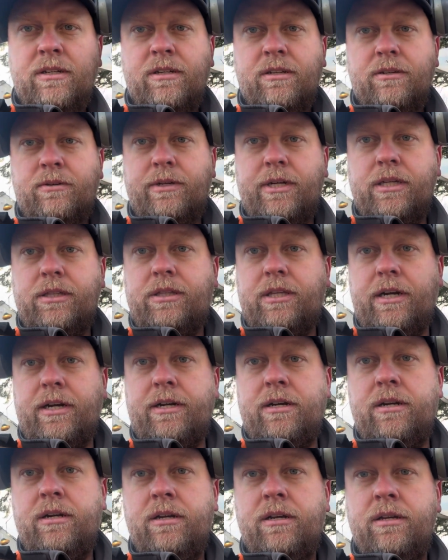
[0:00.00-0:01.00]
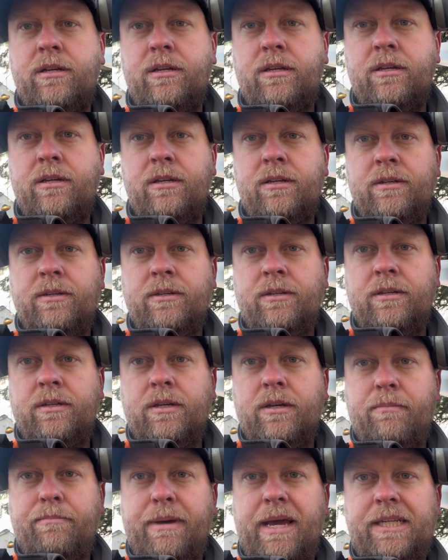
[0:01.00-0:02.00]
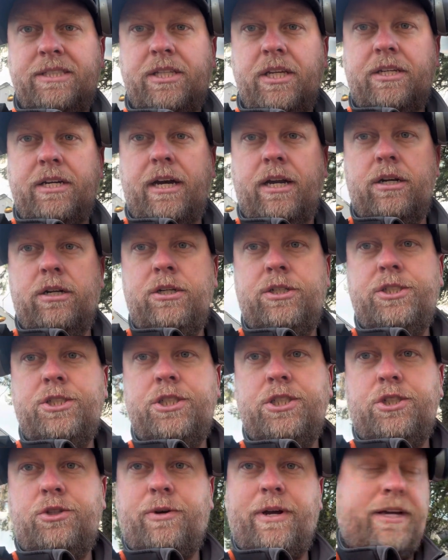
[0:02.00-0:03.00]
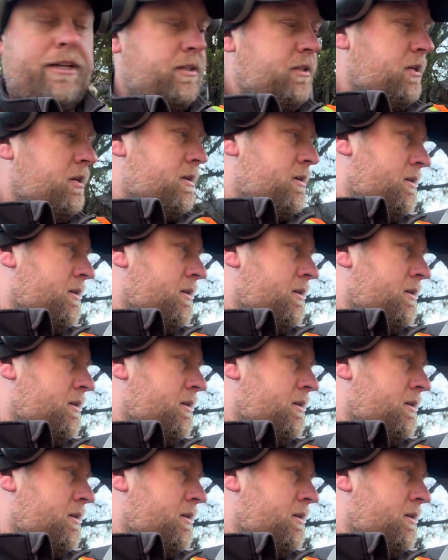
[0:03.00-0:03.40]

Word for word: right there makes the gutter straight.